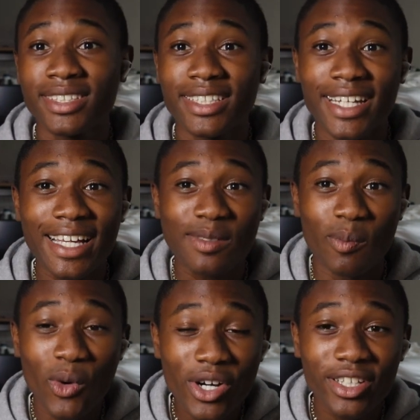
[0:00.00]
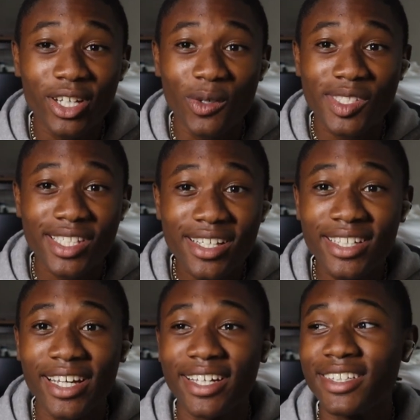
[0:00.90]
The next morning, though,
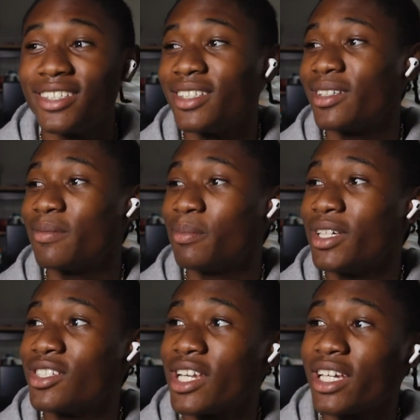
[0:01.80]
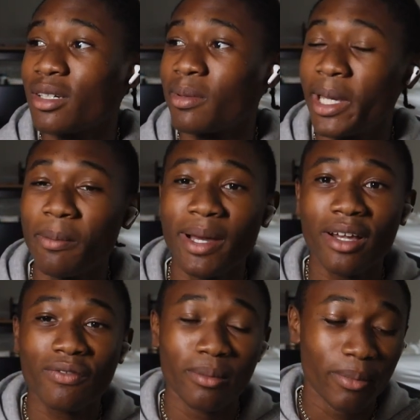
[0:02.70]
Sunday, me and Jacob came
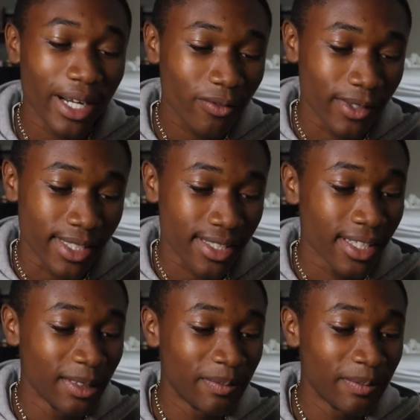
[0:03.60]
back from breakfast.